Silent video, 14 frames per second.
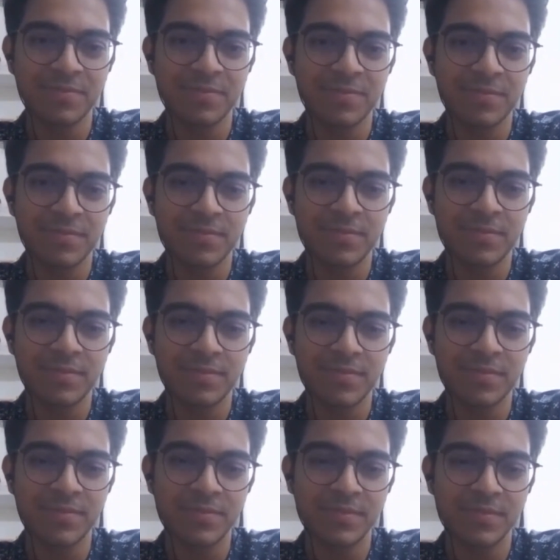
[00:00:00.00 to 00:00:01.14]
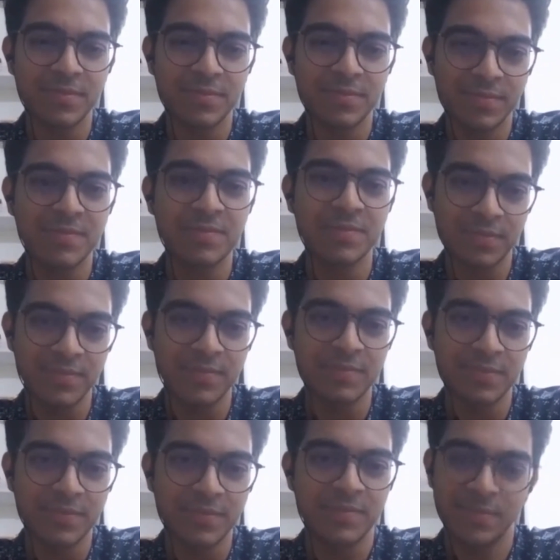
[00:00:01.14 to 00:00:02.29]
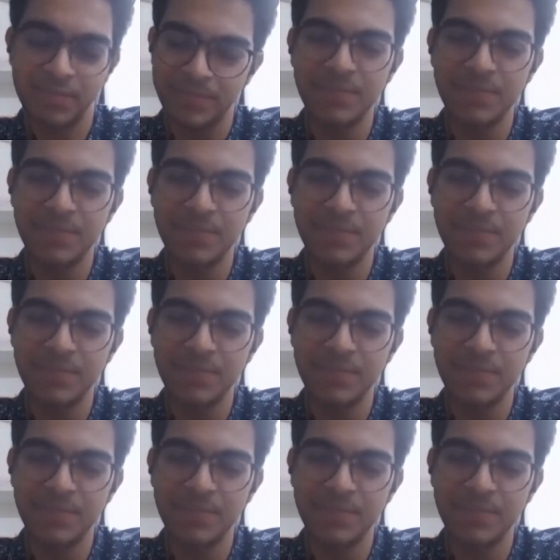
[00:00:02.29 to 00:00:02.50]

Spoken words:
(not speaking)